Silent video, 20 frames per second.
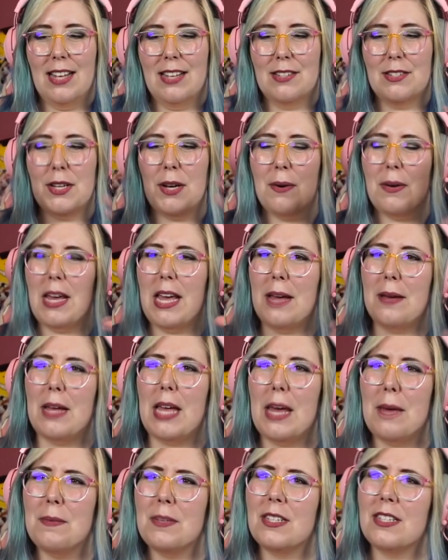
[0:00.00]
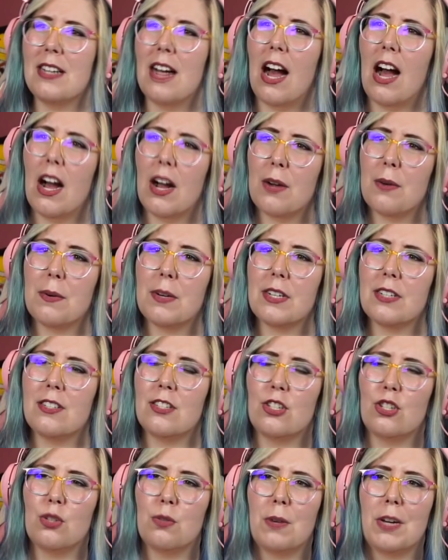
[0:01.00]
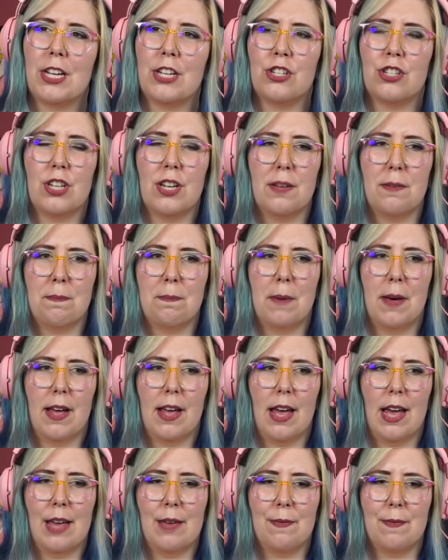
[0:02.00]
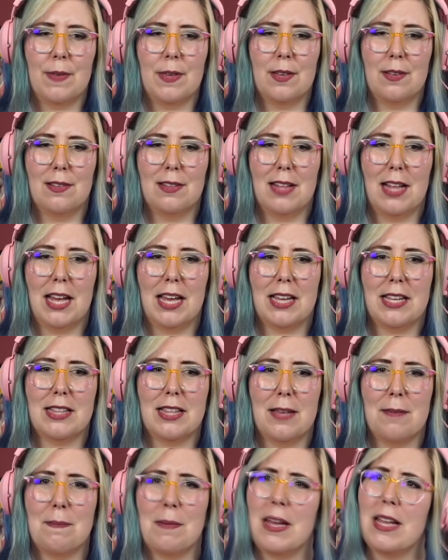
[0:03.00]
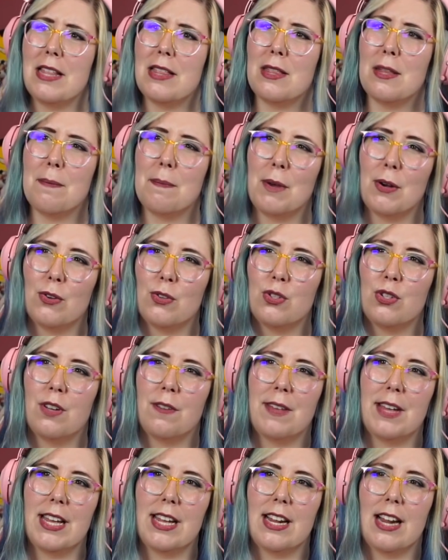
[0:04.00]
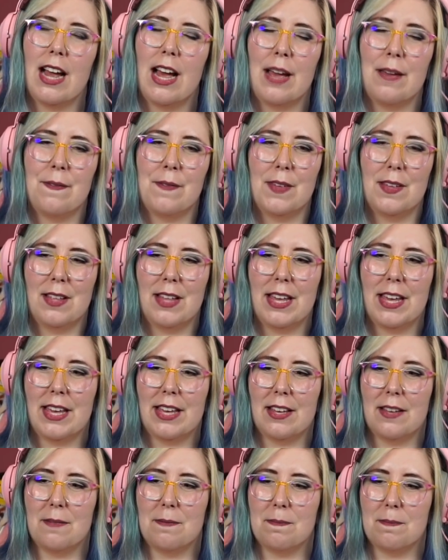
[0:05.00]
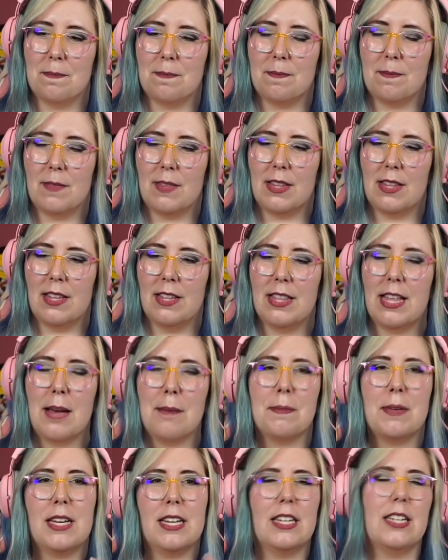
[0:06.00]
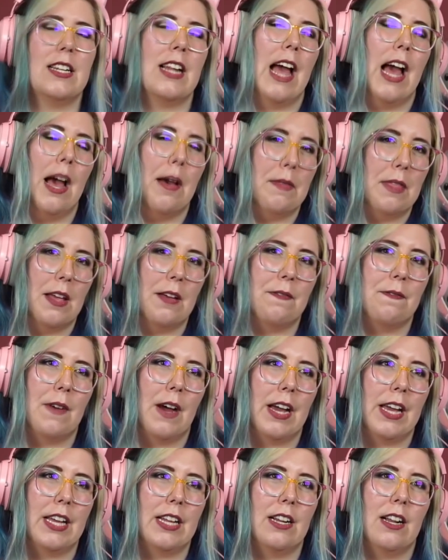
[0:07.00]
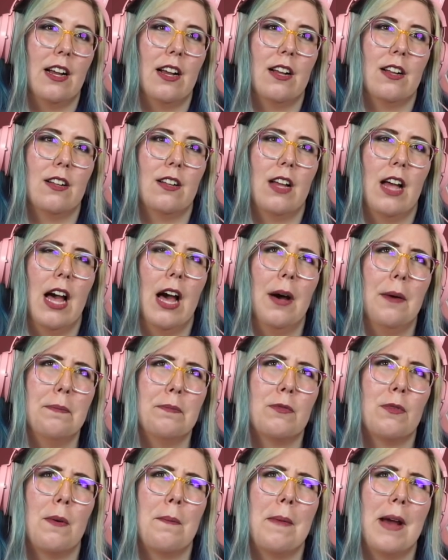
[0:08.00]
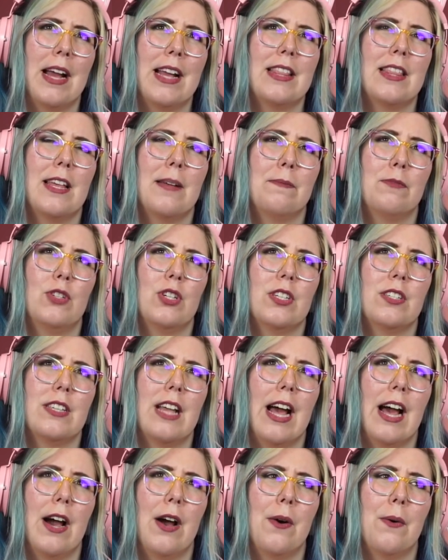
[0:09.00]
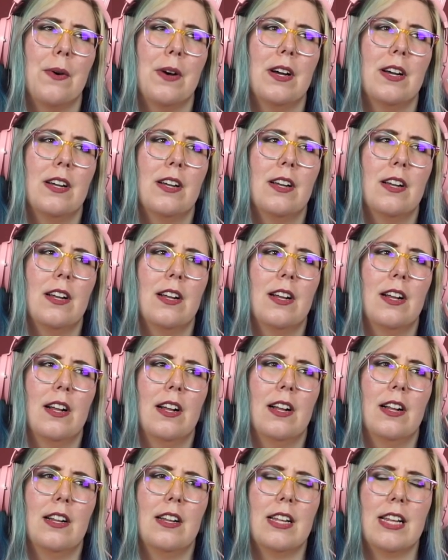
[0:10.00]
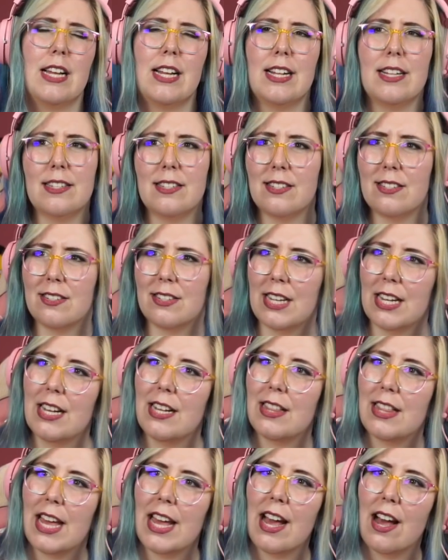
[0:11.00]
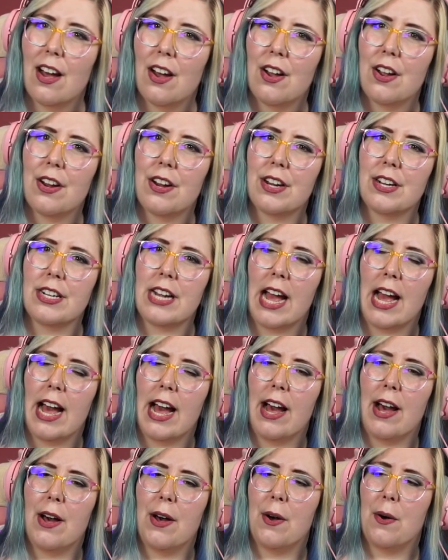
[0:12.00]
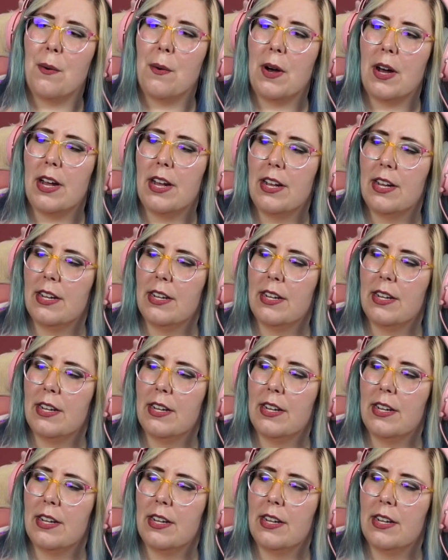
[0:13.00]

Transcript: So it was an awkward situation, but I feel like they made the most of it. I feel like them getting to have that fight helped remind them just how in sync they are and how